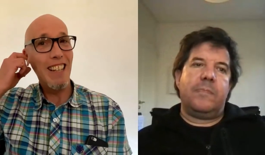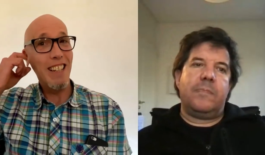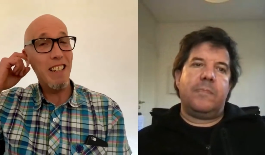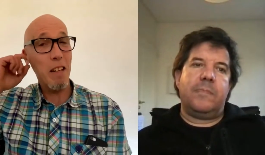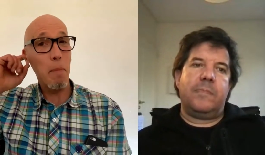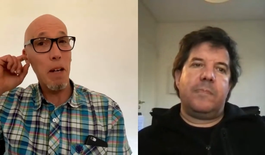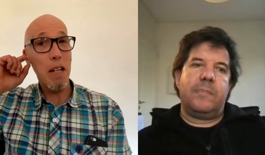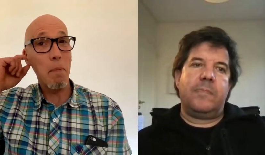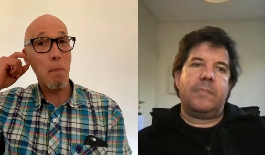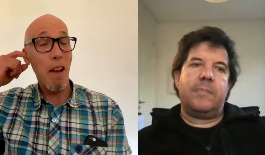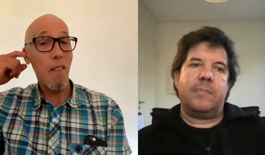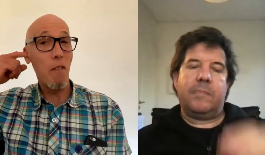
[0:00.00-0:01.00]
Speaker 1: and somebody
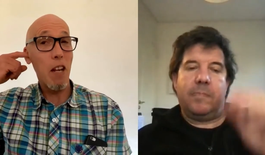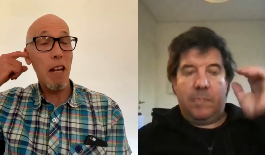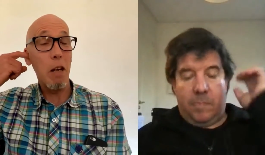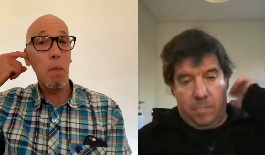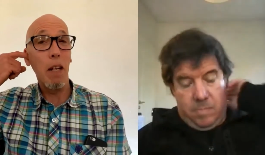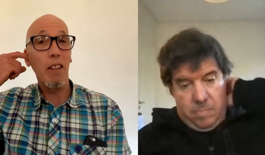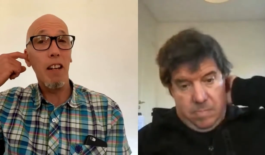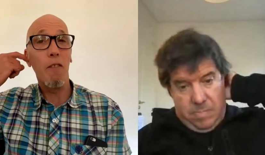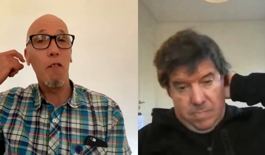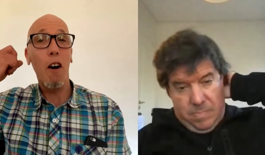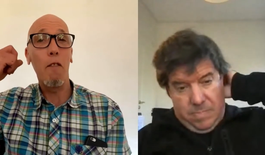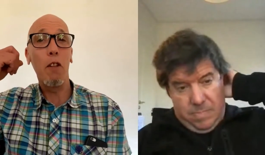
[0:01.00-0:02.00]
in, intimately
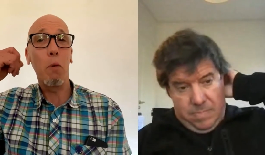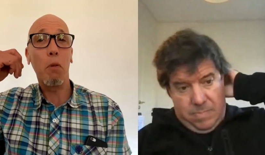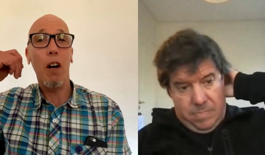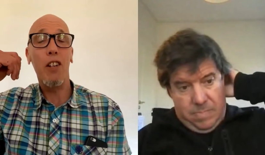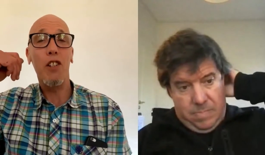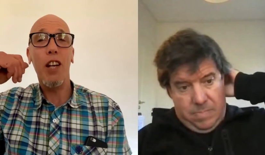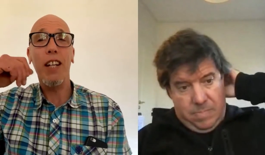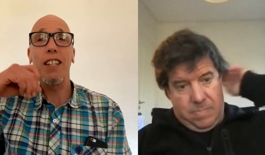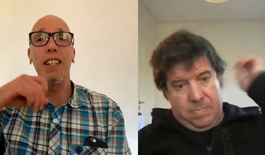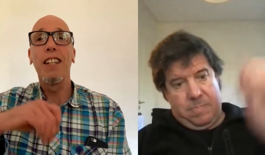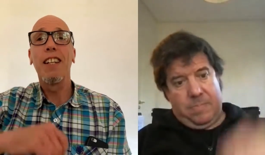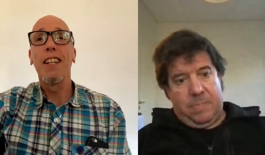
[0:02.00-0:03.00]
involved with the project?
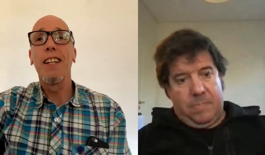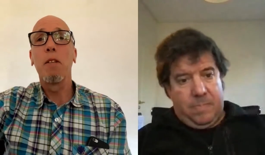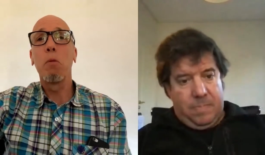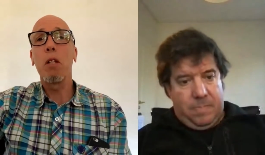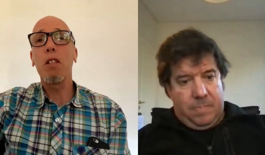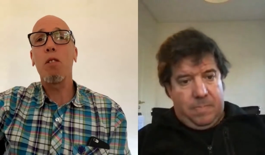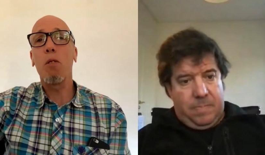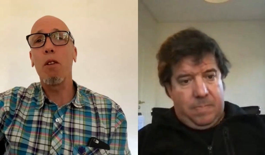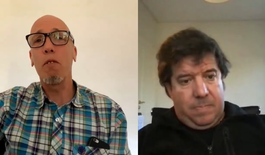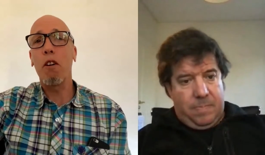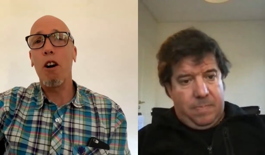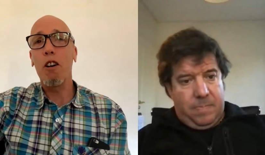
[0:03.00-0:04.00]
What sort
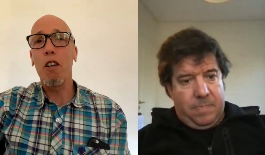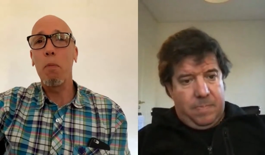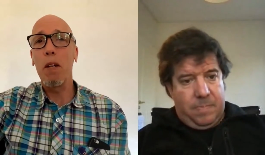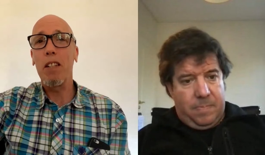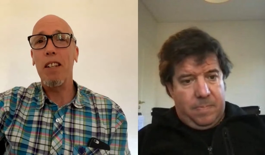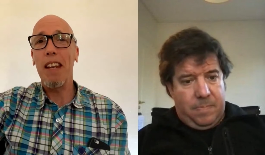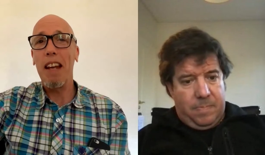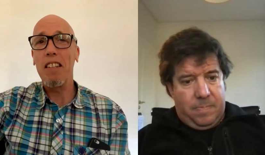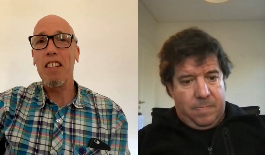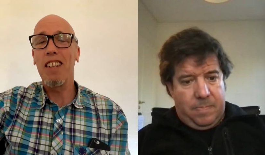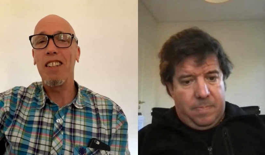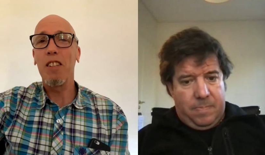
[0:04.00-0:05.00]
of arguments
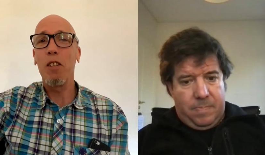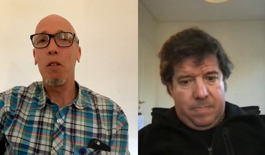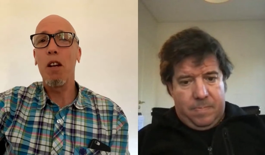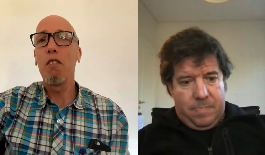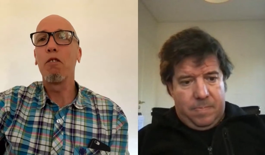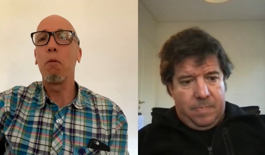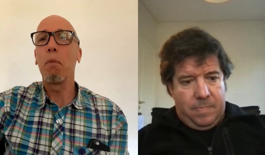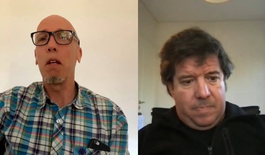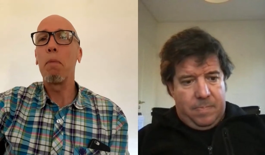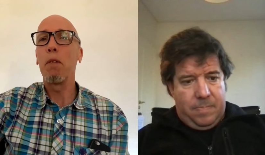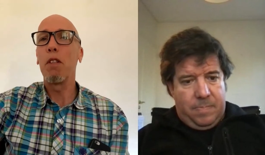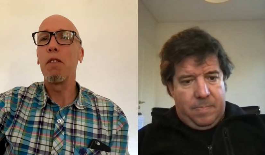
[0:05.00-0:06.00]
against it do you hear from
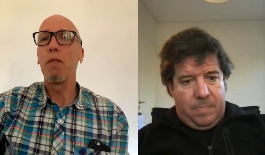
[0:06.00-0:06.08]
people?